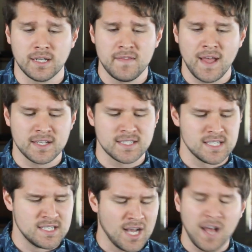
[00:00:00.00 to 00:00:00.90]
And that is
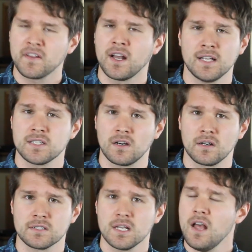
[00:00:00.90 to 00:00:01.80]
not God's
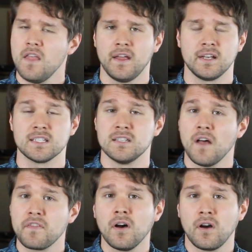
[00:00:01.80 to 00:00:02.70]
heart. That is
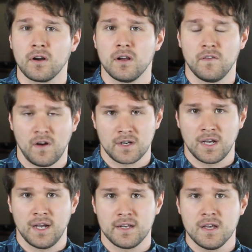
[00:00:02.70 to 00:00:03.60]
not the heart of our
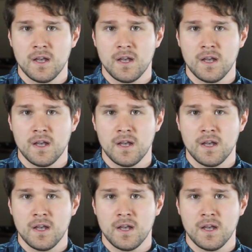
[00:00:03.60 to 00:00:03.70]
God.